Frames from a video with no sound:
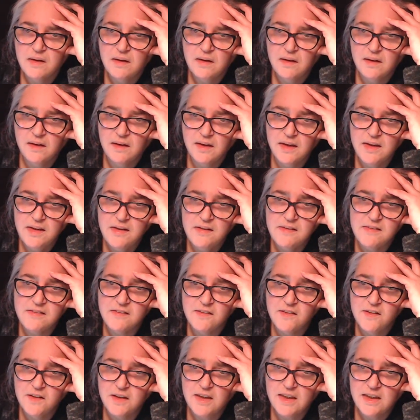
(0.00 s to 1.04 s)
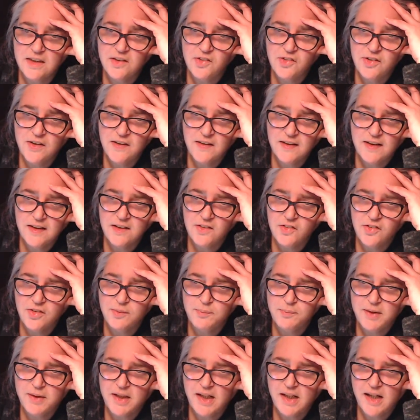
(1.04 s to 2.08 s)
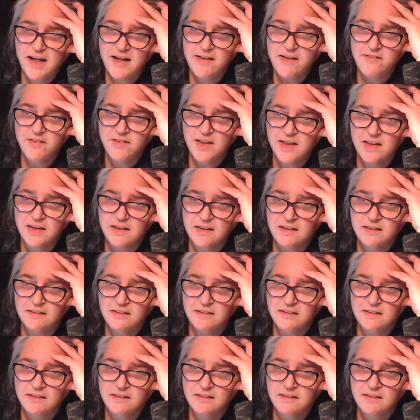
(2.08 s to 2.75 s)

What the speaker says: Linda's looking. She thinks she might have it.